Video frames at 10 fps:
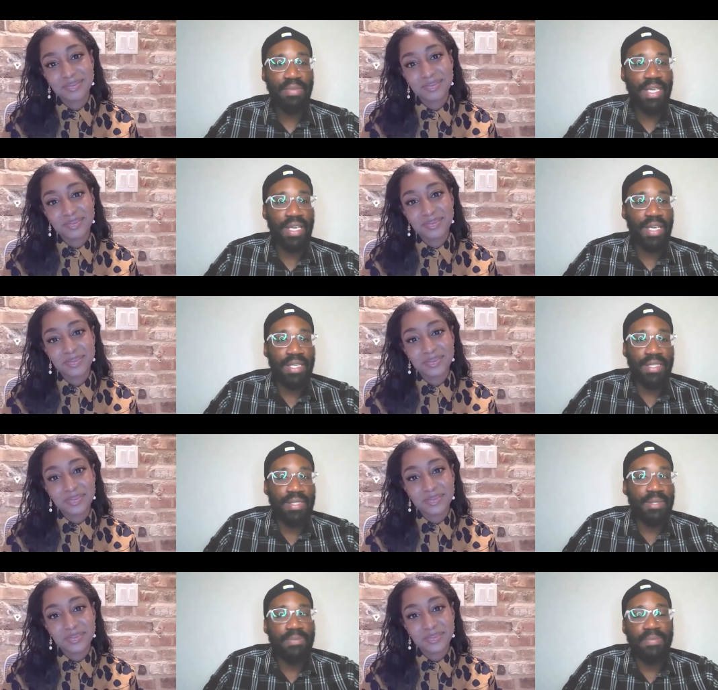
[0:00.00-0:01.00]

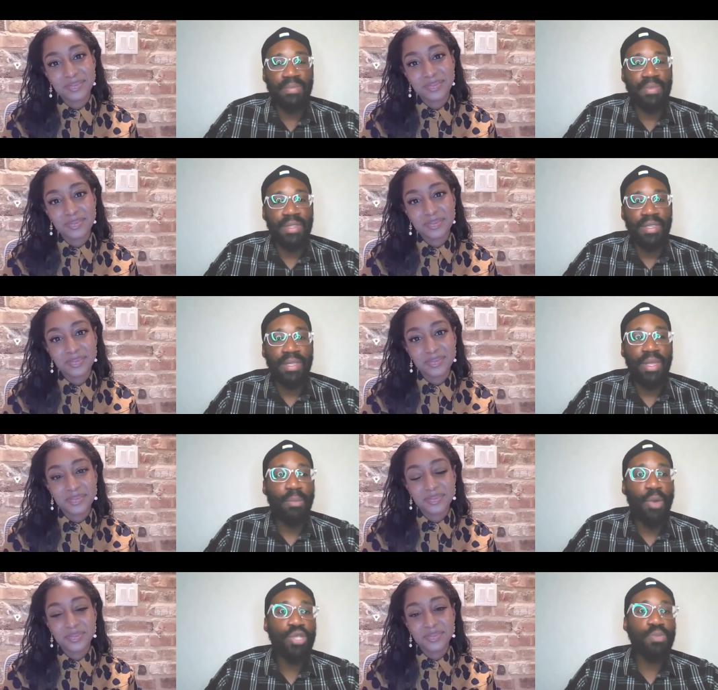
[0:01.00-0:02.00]
Speaker 1: because
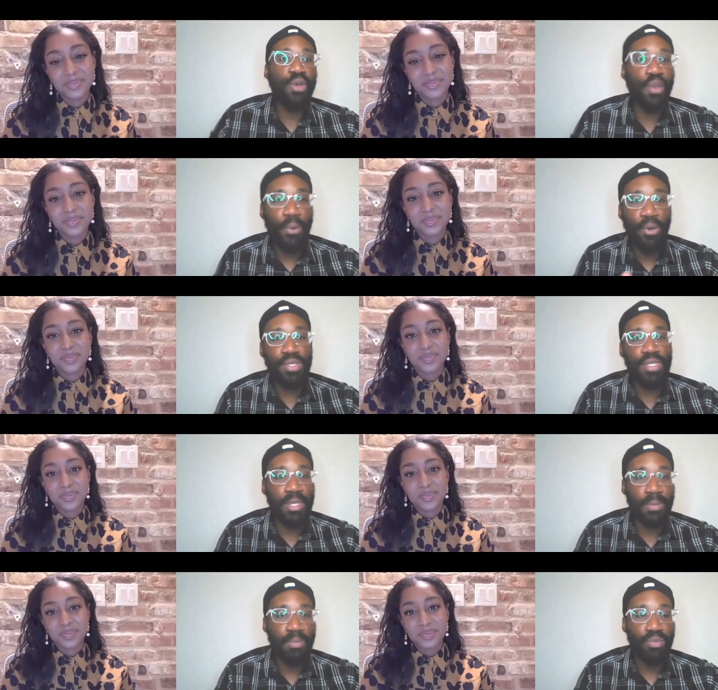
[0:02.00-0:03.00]
the most perfect
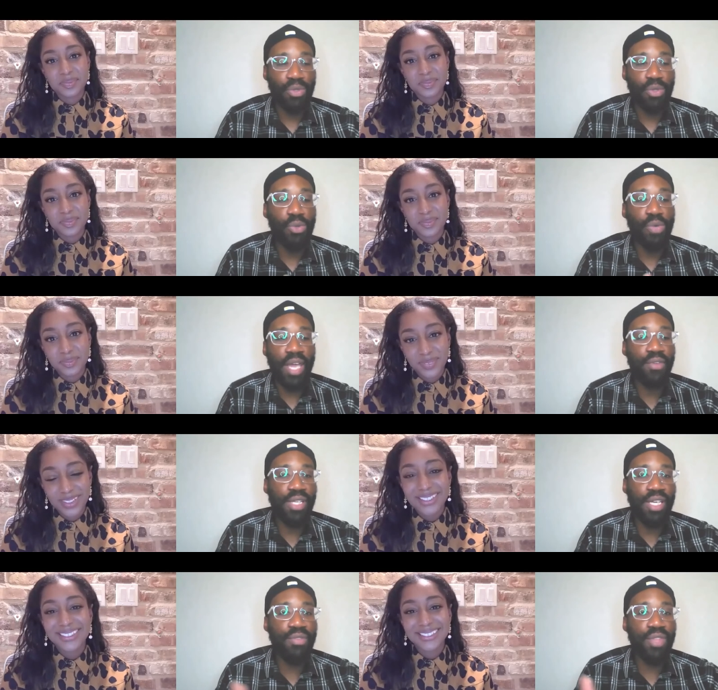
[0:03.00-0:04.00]
person who ever
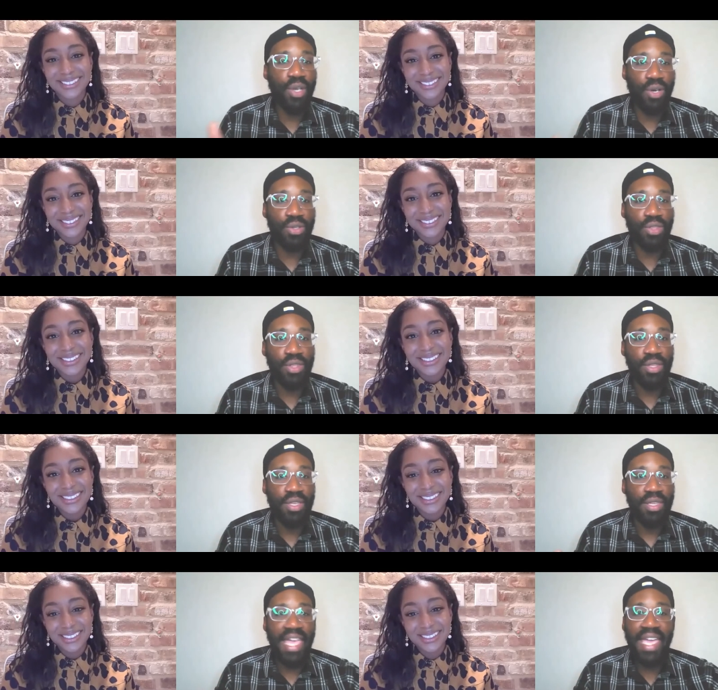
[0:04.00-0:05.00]
lived the earth,
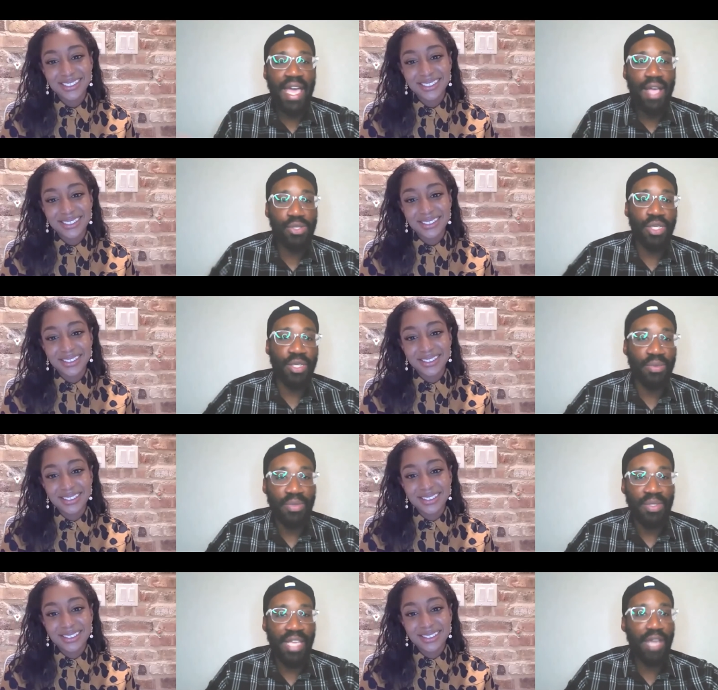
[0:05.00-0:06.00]
they canceled him.
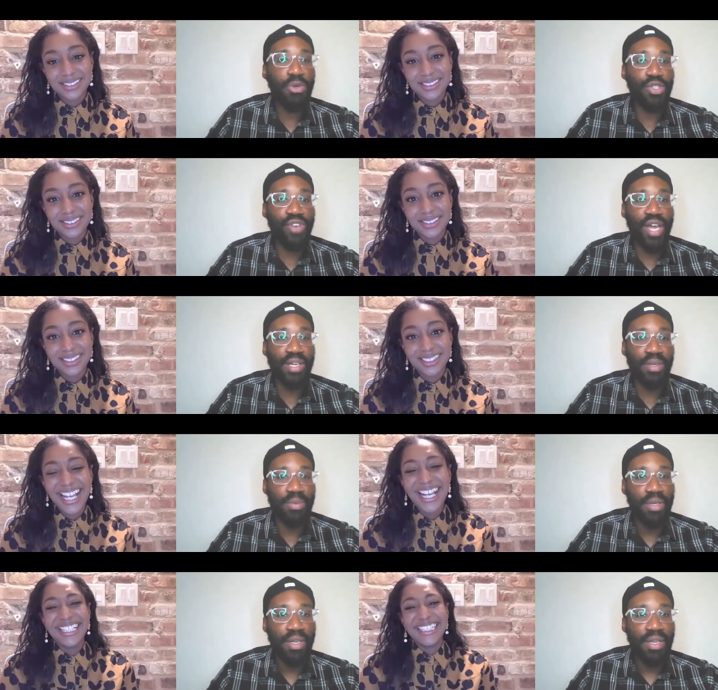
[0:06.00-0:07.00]
They crucified him.
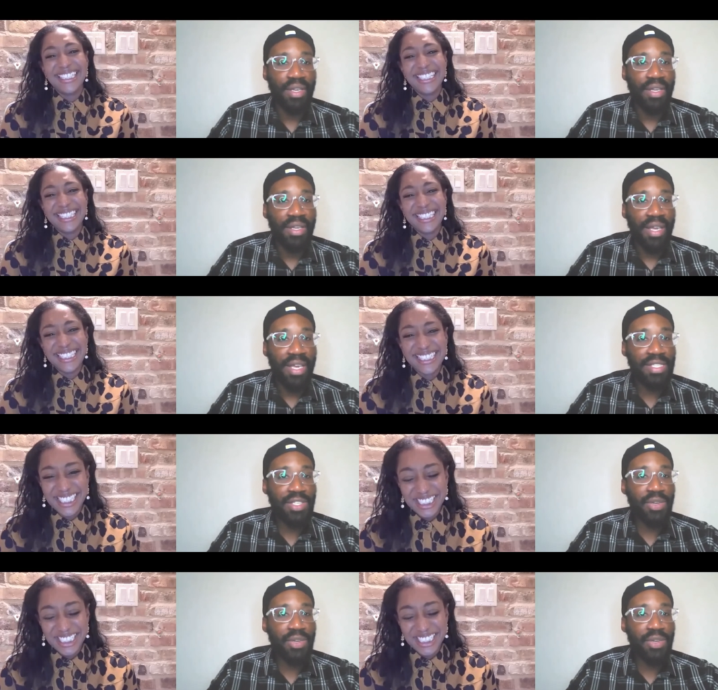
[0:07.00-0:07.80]
this is